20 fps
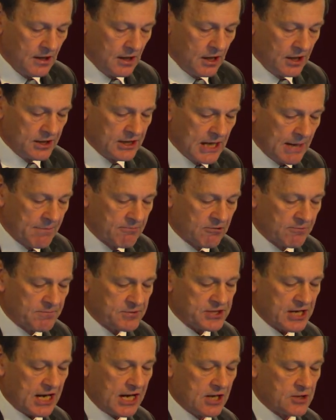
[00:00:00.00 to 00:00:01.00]
A number of
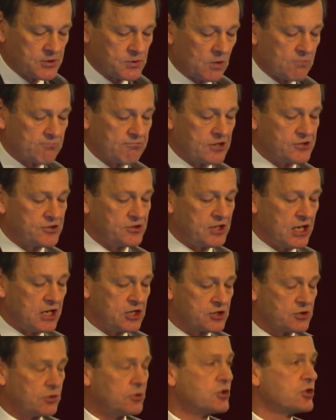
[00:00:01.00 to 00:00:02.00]
battalions were on
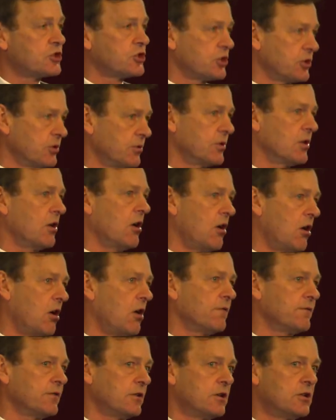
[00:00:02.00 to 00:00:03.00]
residential
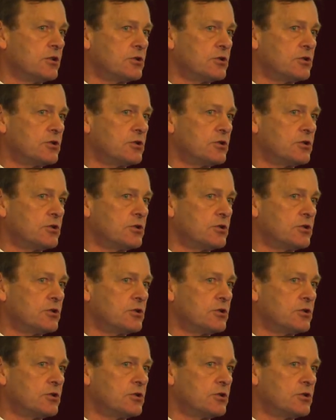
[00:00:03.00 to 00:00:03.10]
2.5-year